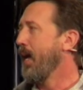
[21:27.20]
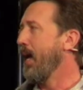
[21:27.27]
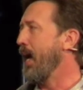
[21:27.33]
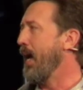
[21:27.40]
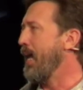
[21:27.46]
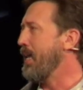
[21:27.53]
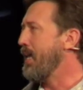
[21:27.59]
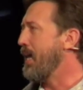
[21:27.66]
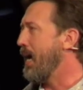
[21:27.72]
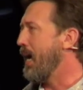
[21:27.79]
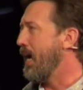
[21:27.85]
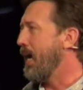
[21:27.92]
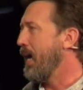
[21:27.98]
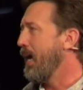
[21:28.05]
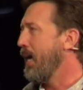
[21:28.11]
And
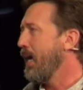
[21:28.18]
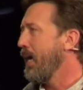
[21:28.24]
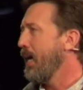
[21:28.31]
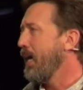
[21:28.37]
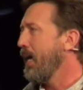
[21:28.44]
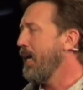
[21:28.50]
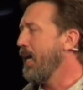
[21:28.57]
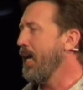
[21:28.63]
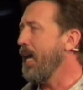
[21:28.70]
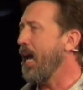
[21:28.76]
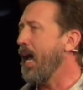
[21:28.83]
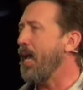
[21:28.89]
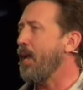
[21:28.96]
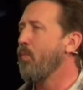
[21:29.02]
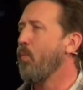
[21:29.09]
he
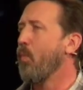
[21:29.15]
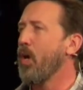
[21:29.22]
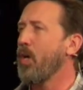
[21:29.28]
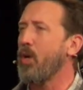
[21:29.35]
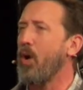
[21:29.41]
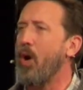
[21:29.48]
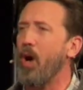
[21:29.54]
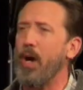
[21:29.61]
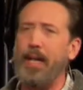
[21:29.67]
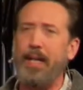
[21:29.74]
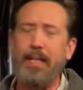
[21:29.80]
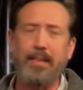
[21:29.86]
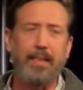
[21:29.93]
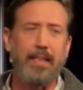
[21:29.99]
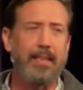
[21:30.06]
had worked hard
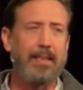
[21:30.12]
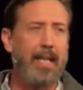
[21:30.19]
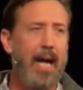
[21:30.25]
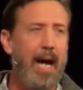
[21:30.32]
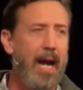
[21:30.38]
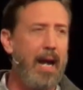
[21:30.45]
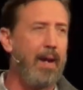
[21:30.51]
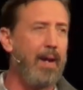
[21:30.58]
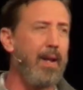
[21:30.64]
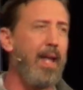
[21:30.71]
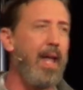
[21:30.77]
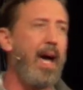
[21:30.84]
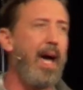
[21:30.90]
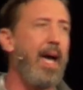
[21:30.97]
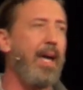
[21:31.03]
his entire
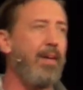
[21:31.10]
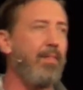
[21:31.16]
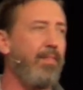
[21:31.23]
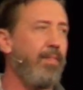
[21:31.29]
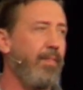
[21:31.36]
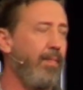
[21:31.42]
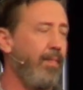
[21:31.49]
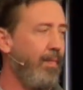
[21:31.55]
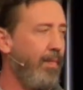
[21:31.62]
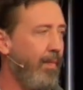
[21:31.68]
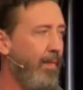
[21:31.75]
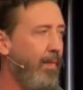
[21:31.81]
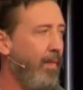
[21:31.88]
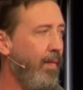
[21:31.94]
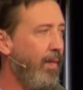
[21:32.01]
life
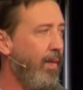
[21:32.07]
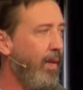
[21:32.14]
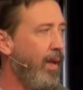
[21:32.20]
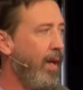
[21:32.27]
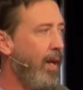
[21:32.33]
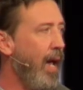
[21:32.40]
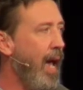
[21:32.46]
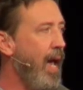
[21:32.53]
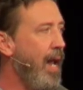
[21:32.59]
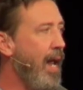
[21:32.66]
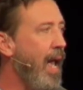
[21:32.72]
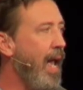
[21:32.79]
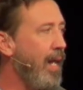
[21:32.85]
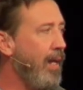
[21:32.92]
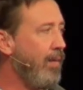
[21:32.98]
and
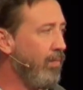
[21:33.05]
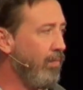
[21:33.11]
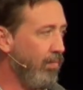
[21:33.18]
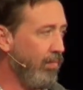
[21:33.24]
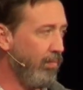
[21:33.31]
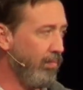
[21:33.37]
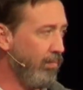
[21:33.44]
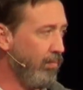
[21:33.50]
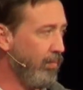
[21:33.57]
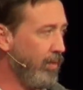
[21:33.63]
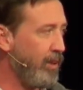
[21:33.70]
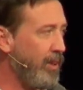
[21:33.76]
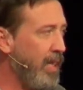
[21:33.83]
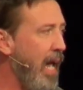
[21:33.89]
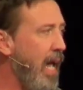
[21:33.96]
had
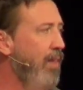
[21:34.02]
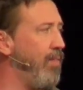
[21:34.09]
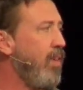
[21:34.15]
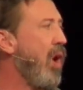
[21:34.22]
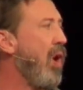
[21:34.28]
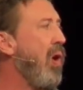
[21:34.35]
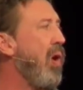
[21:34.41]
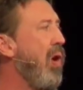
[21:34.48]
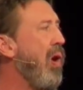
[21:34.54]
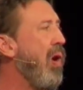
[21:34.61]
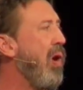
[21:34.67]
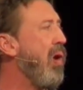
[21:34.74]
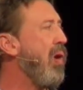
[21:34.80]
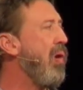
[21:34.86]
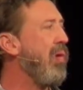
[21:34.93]
saved a
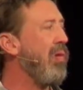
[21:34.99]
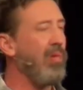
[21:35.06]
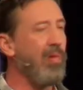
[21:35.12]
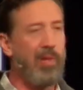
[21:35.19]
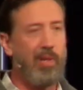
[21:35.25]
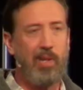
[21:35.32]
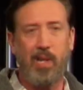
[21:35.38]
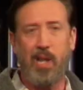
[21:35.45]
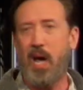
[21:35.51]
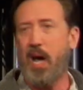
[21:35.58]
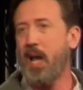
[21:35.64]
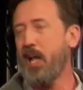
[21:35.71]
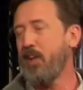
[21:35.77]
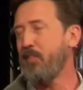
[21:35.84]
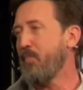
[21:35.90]
whole
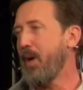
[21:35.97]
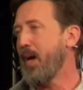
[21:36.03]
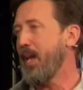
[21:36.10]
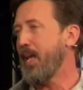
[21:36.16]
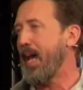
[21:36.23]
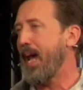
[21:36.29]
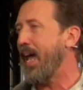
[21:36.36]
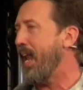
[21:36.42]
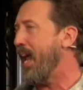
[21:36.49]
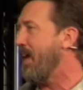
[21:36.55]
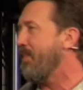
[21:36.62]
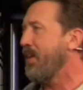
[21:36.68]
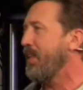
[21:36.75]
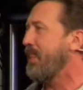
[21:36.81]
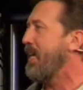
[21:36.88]
lot of money, had
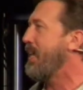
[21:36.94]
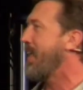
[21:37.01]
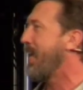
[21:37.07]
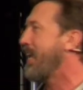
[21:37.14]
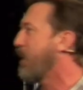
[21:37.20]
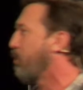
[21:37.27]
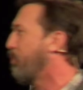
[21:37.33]
everything that he